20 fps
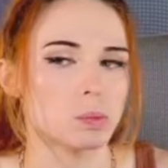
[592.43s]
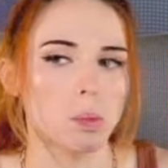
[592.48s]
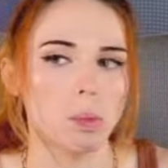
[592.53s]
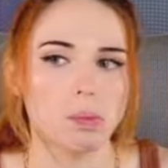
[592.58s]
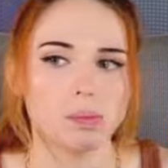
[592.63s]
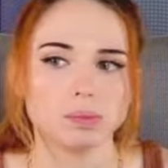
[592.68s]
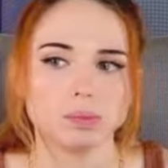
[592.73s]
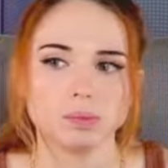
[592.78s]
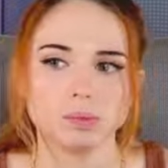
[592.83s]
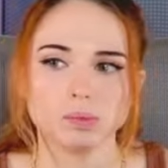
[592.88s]
I
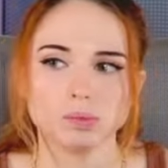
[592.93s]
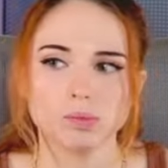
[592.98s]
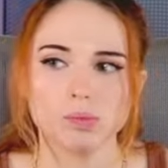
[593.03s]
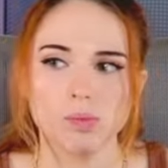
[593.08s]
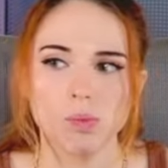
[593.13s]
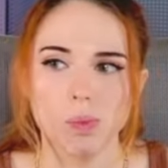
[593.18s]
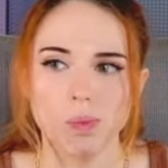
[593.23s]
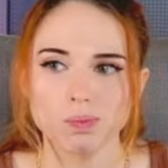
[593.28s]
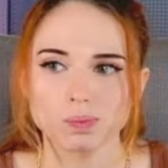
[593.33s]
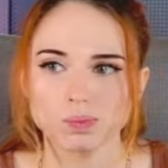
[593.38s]

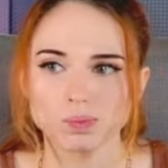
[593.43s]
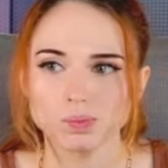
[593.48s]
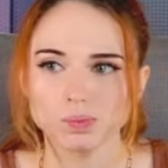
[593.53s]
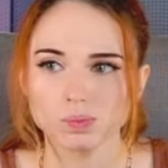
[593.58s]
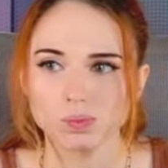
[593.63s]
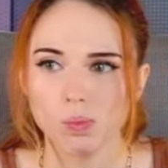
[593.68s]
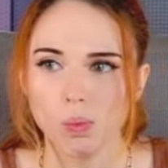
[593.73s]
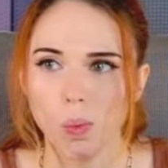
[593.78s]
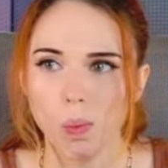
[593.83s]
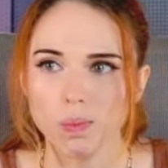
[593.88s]
tried. It was
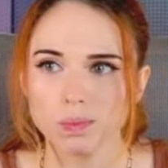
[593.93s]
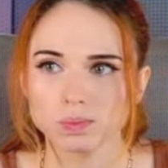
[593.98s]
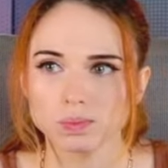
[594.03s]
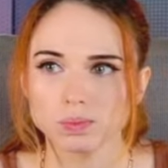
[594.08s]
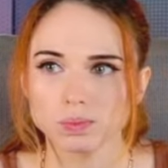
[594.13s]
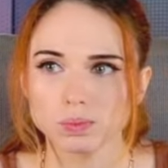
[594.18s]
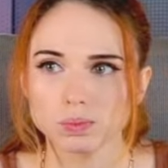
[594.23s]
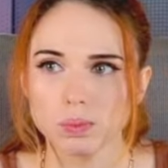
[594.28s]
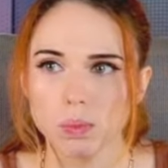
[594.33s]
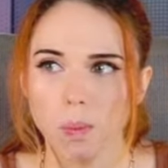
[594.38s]
so
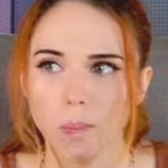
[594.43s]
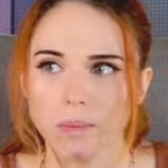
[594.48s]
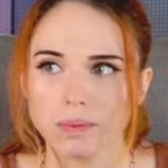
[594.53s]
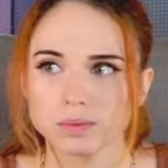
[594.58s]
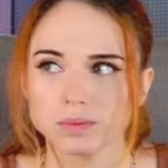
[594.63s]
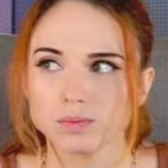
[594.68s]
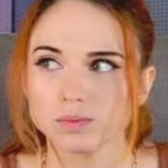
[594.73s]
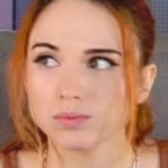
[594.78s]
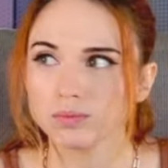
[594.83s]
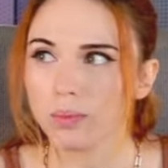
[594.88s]
crazy. It,
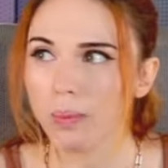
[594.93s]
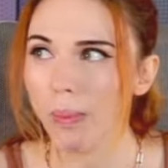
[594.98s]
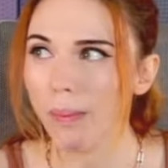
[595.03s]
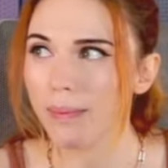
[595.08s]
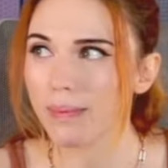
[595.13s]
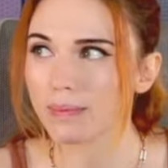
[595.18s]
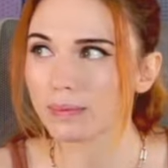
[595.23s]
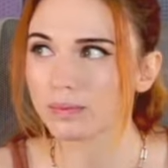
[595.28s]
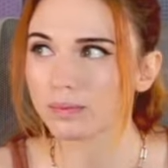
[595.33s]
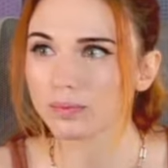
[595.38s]
was got,
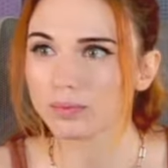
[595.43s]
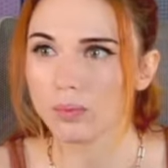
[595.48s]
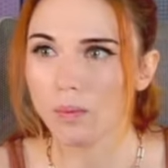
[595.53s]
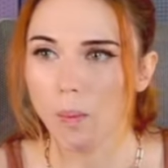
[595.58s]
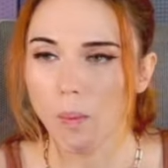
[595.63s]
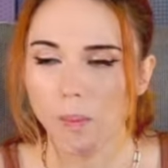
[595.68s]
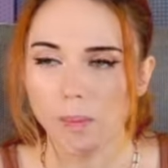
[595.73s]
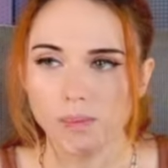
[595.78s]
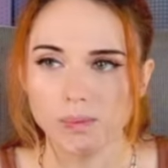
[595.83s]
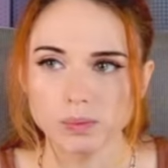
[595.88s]

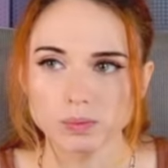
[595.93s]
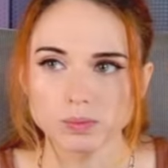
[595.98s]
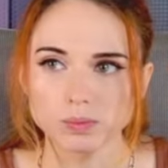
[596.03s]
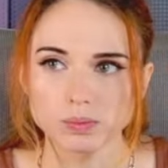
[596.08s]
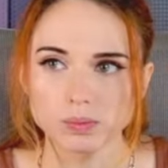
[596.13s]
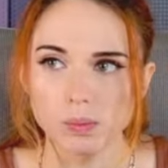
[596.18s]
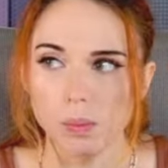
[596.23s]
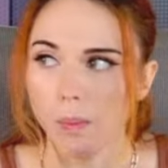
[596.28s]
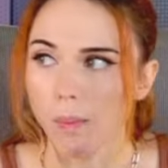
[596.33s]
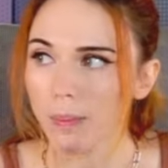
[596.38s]
it
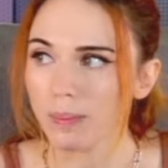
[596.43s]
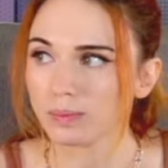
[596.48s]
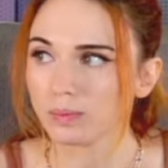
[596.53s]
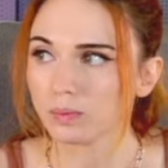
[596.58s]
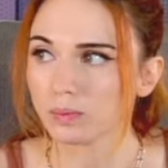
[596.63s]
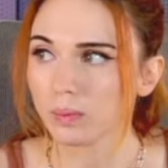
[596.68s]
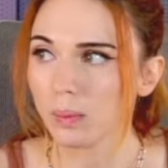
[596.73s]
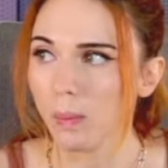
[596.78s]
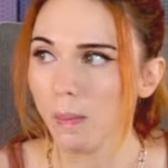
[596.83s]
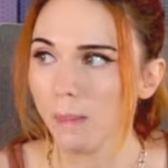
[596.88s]
got so
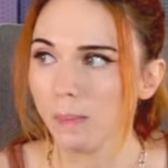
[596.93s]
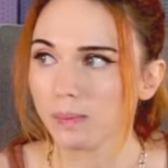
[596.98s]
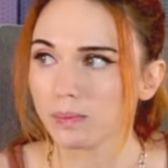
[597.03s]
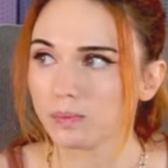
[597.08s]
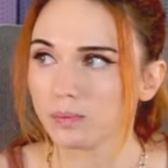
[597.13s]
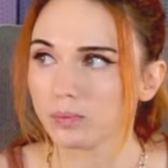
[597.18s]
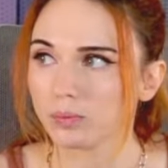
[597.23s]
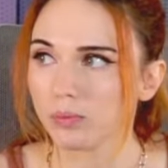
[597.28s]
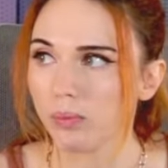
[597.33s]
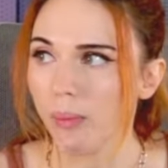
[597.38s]
hectic
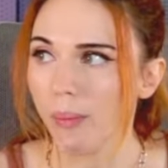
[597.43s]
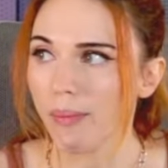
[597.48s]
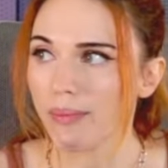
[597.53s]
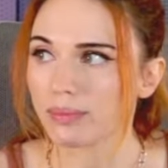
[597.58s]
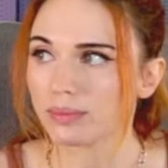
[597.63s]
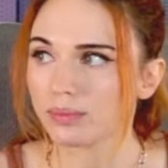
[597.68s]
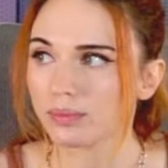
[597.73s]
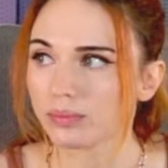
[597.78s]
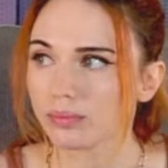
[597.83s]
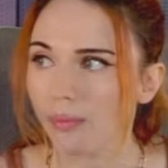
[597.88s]
there. What
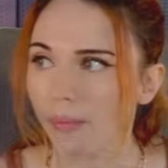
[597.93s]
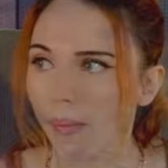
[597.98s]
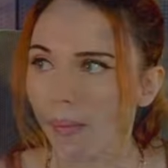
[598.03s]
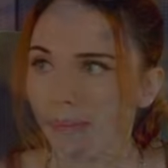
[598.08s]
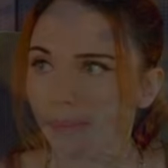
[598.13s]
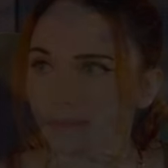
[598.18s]
the hell?